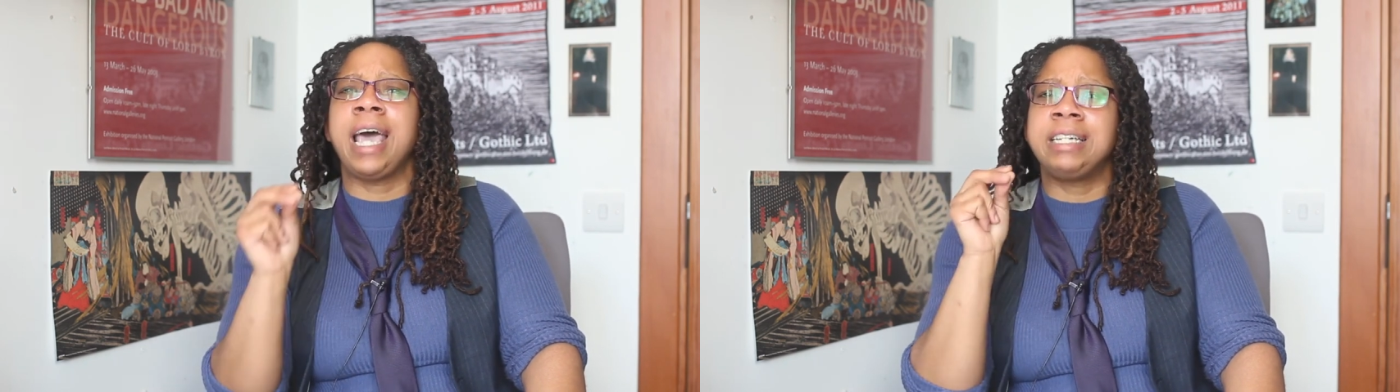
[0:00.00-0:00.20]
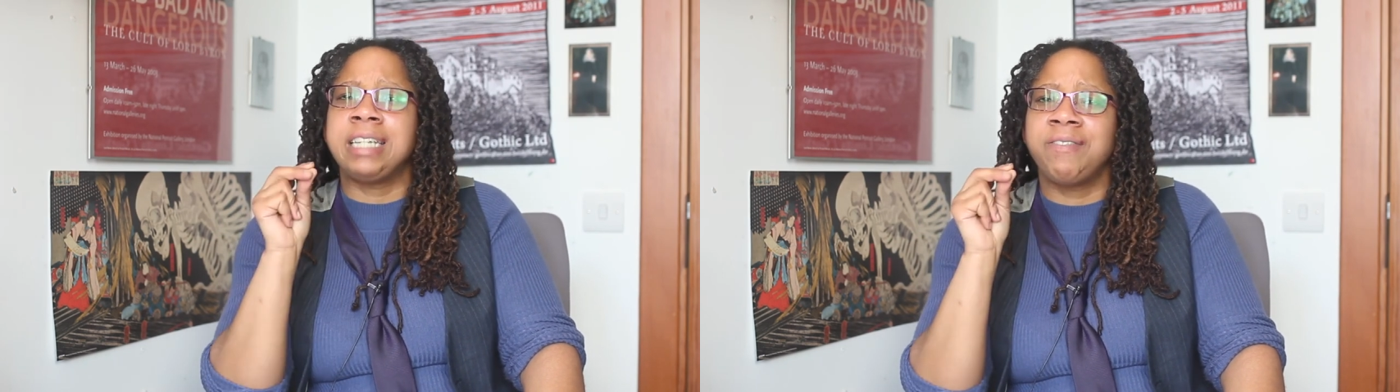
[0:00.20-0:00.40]

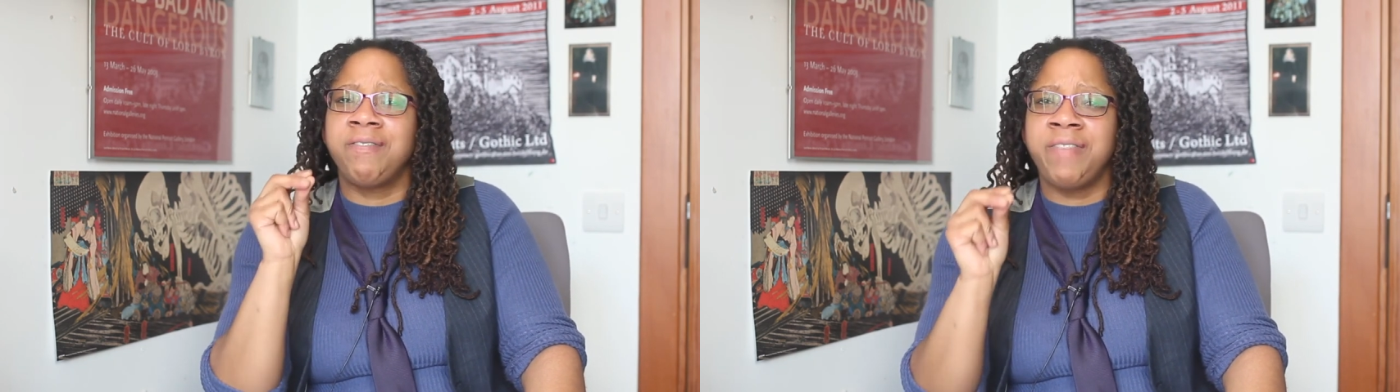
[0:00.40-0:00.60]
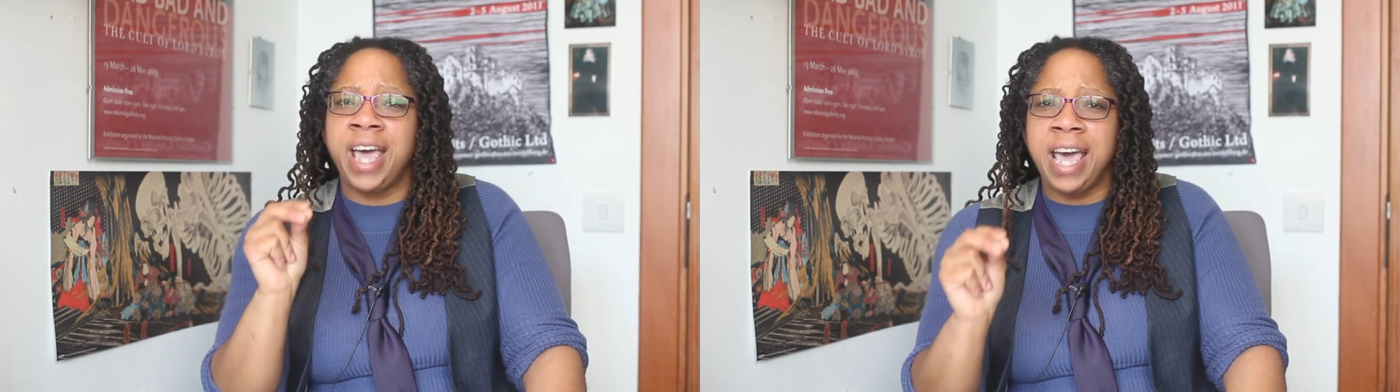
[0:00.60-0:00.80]
as
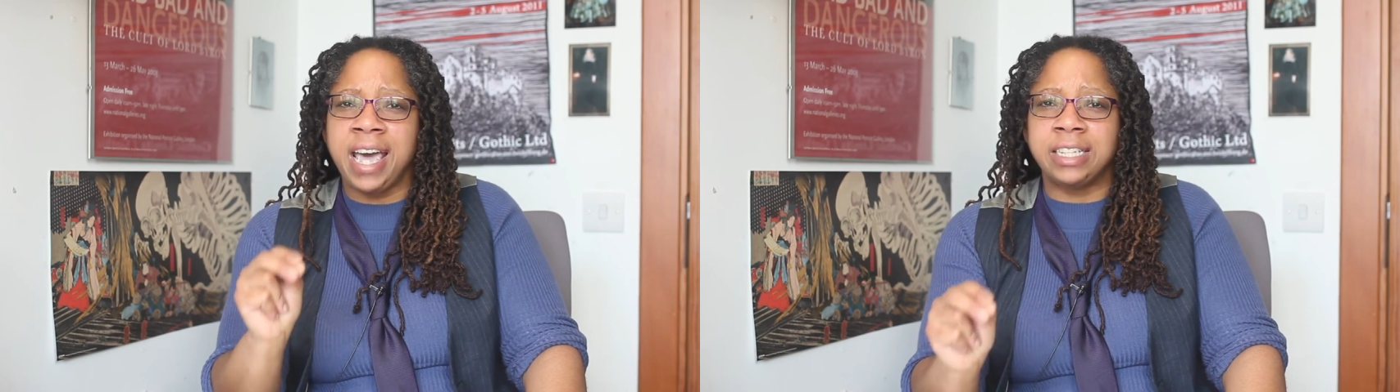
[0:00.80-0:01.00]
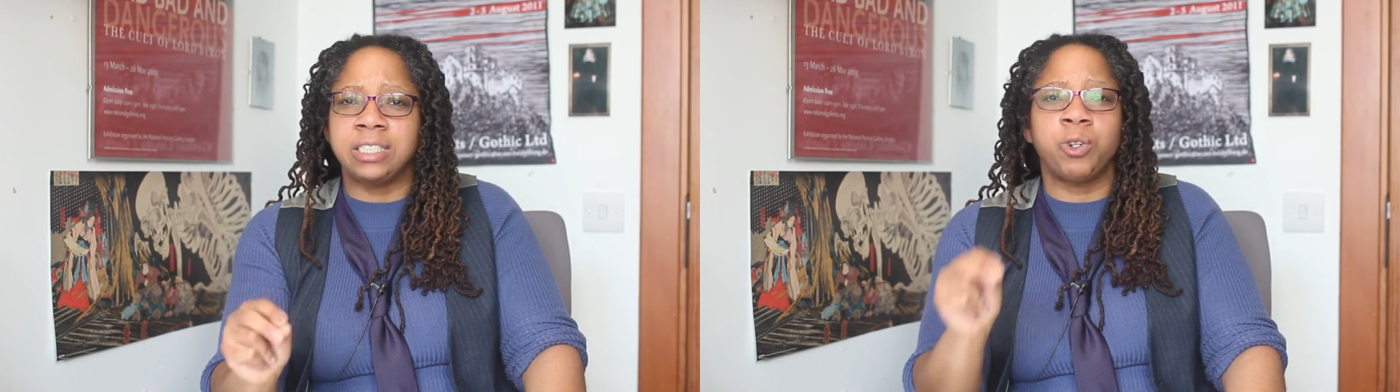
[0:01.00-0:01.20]

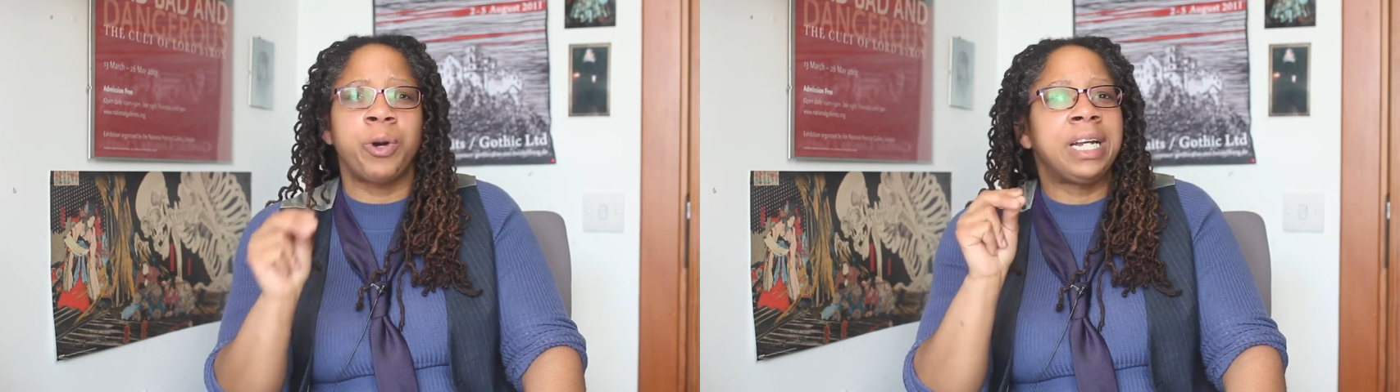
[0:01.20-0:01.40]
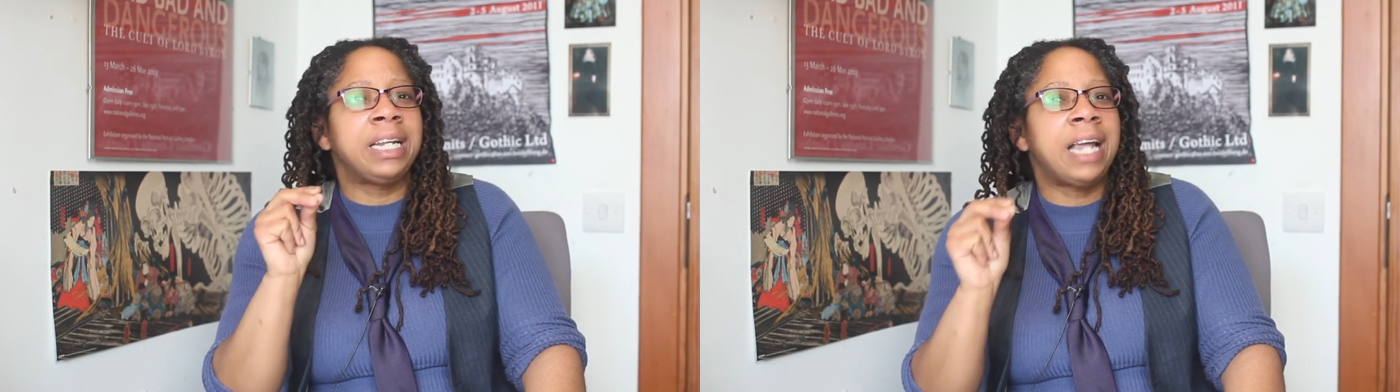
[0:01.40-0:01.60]
advanced
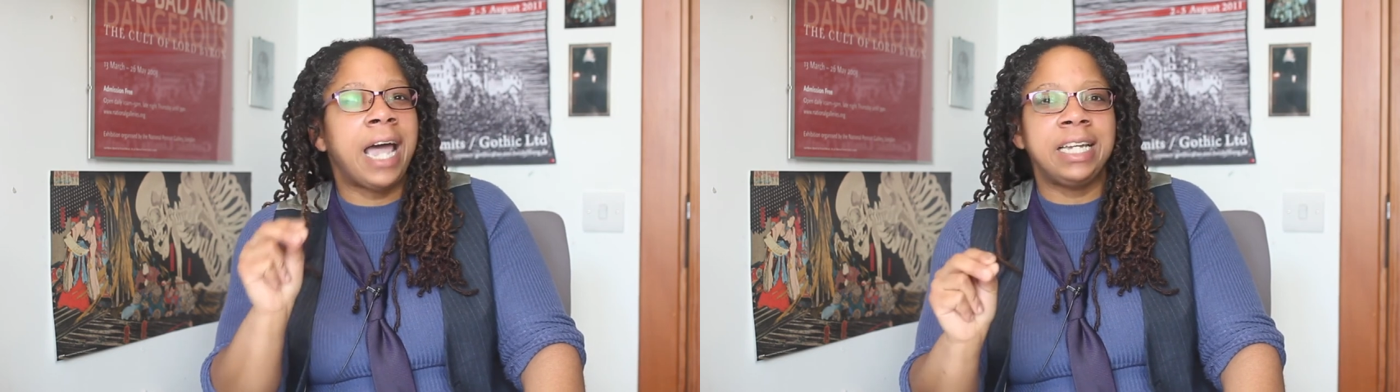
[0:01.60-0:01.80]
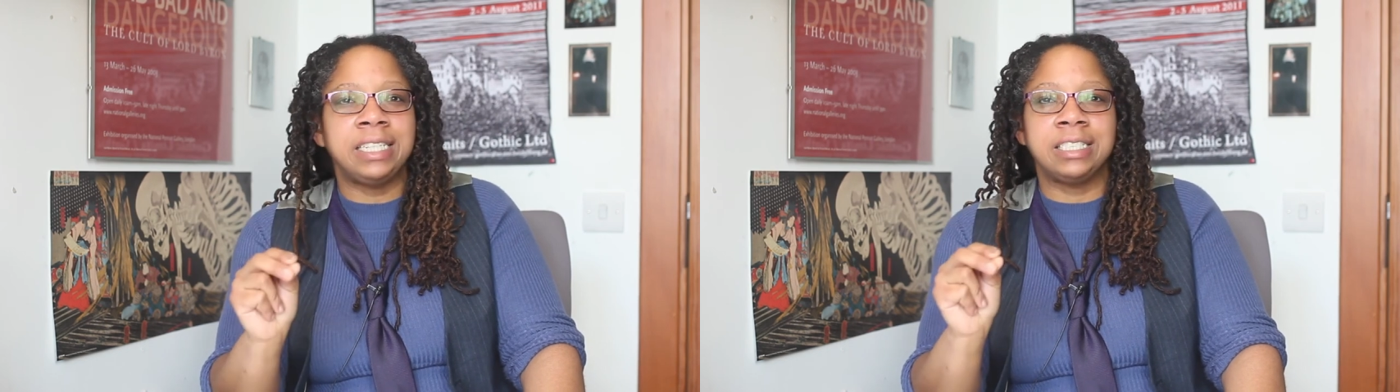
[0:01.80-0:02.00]
or
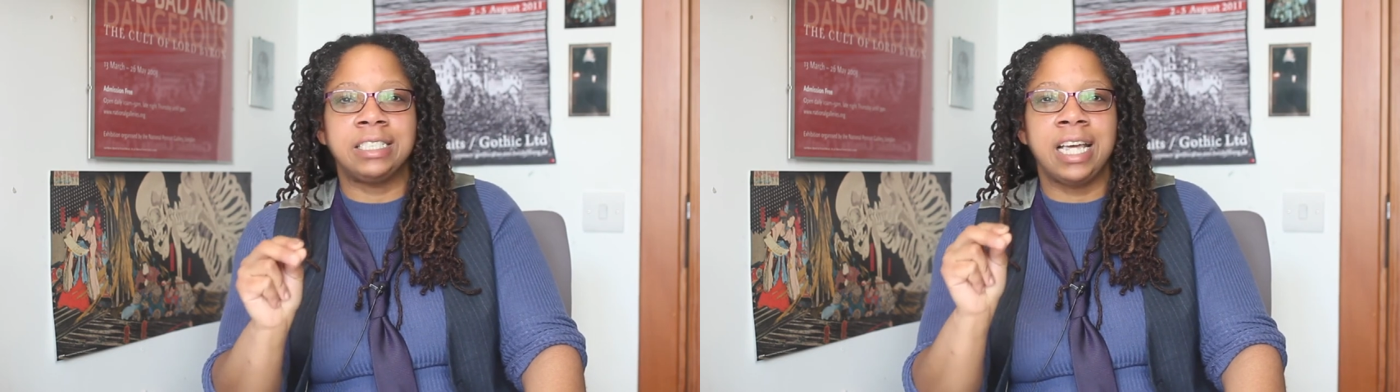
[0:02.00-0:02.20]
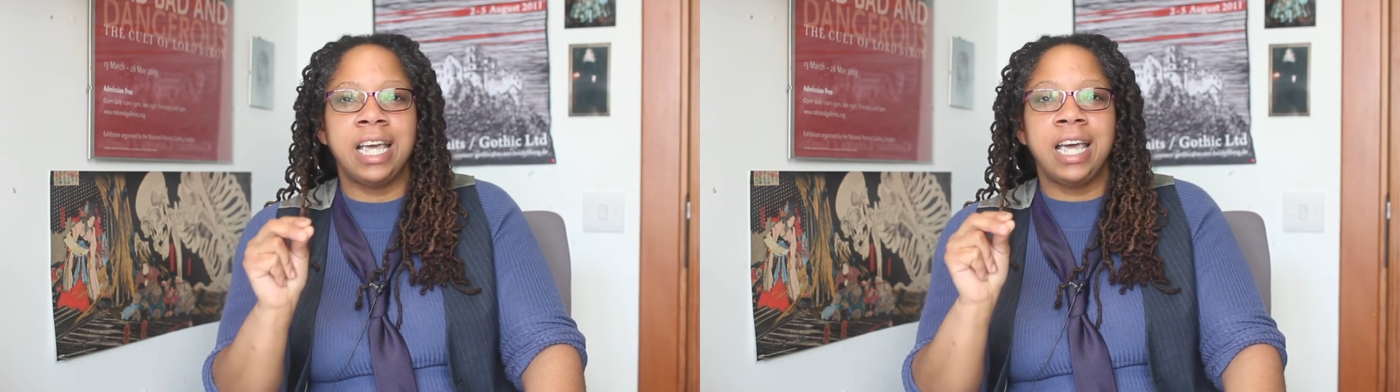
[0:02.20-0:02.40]

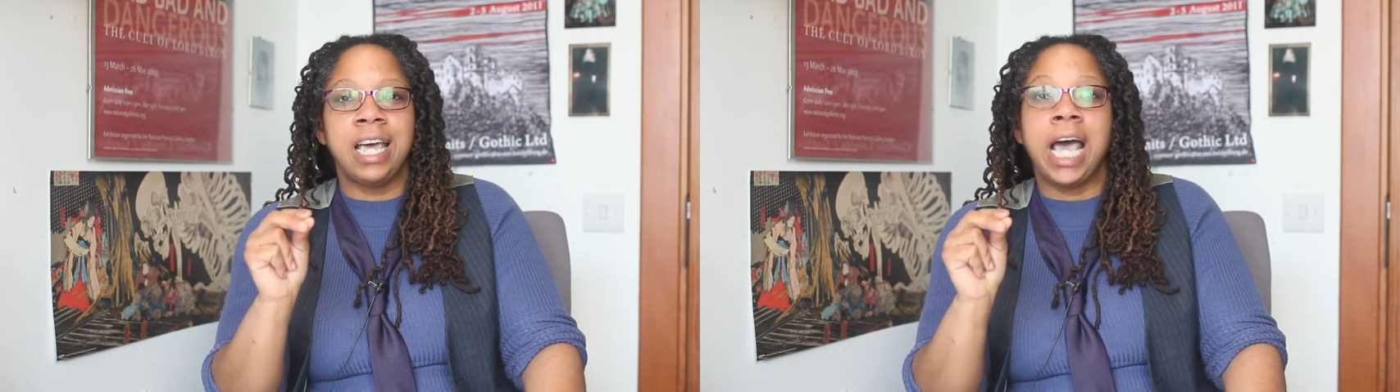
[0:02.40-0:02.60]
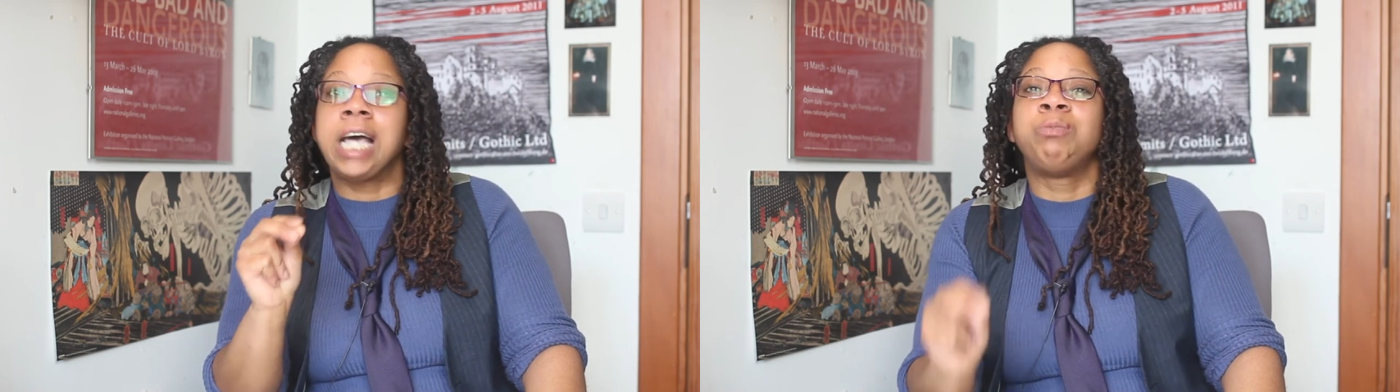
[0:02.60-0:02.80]
enlightened
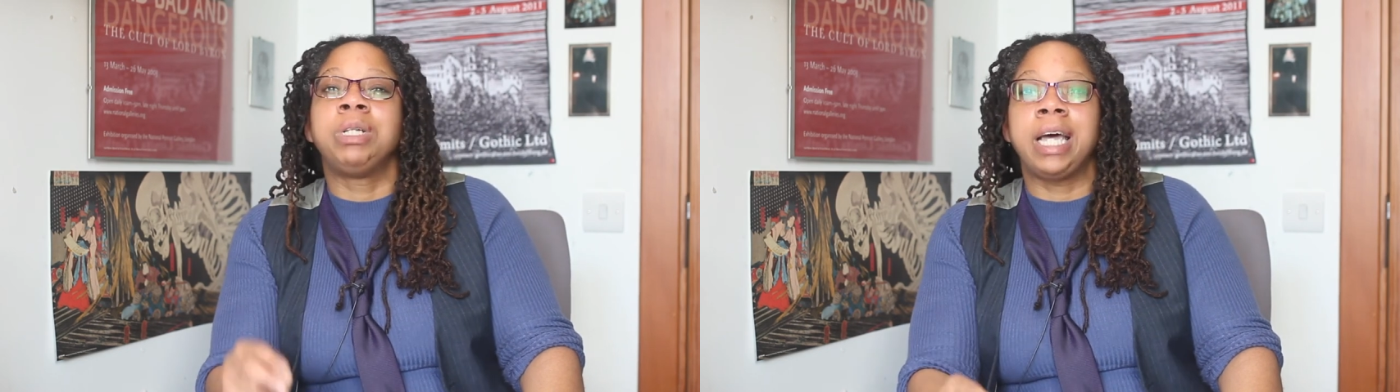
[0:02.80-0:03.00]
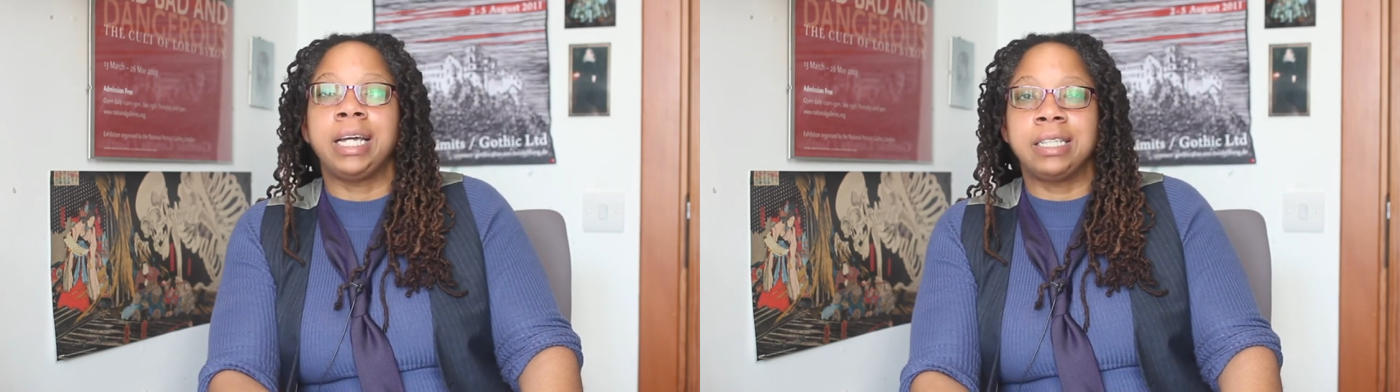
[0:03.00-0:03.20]
as we
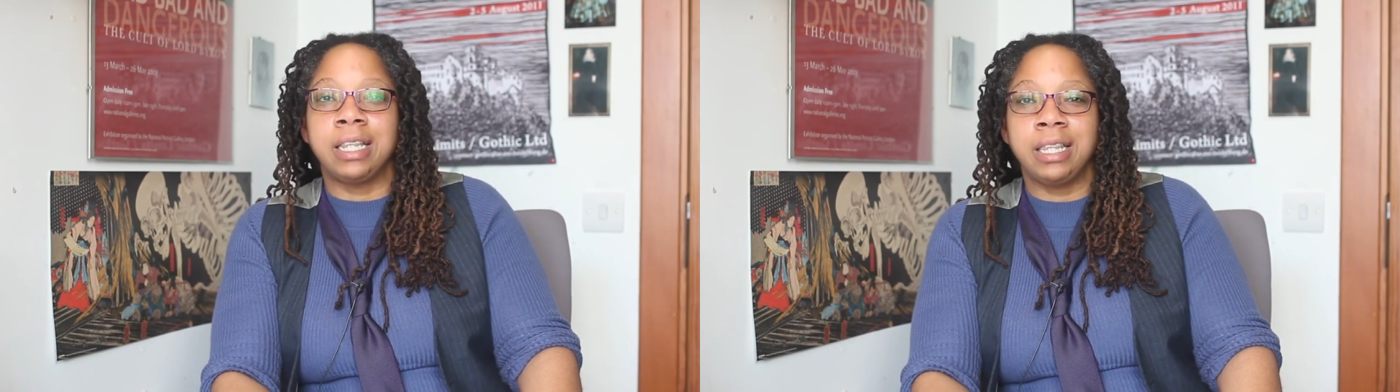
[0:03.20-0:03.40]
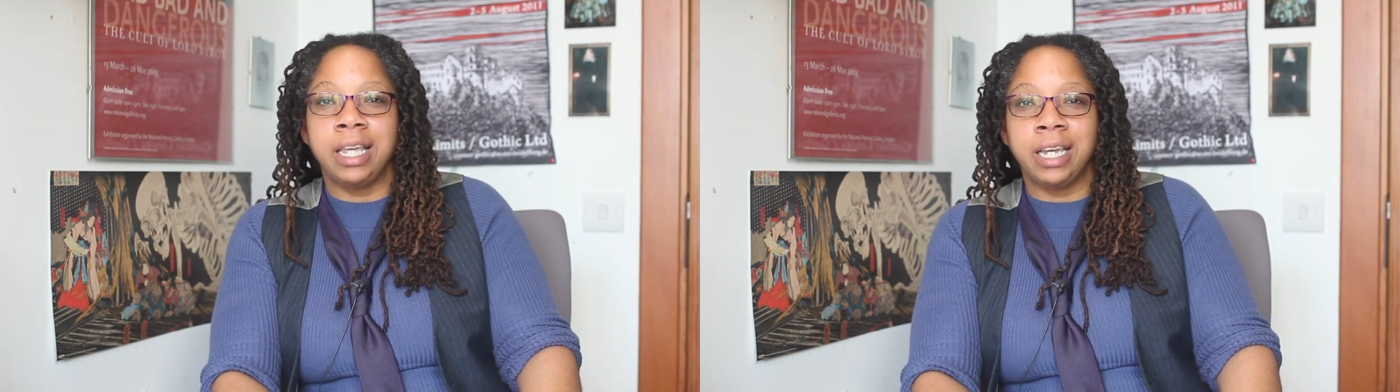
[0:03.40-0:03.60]
like to
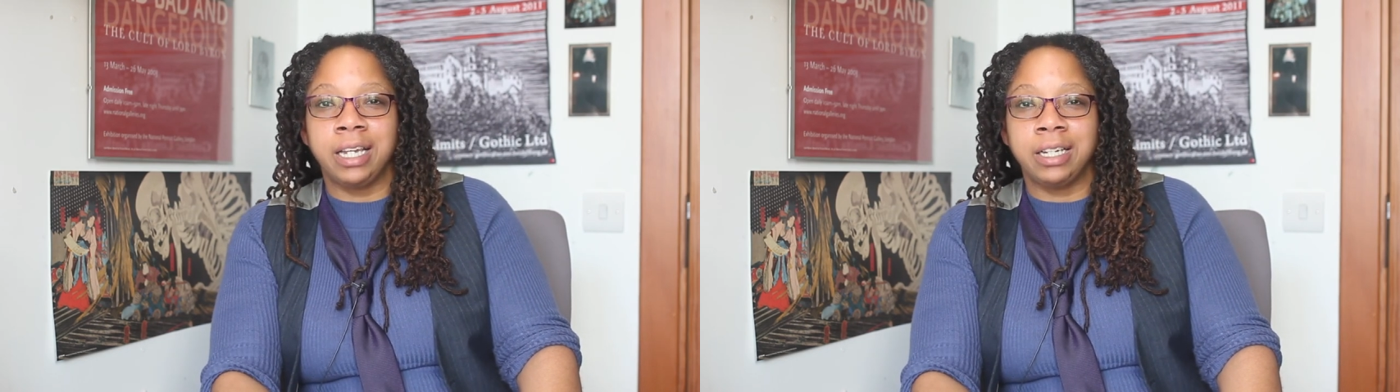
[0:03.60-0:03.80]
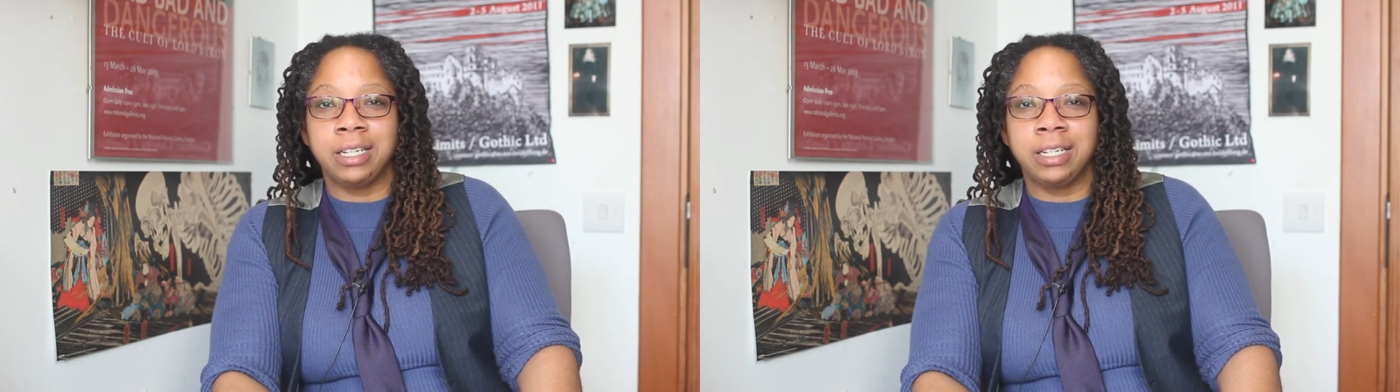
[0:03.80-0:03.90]
think.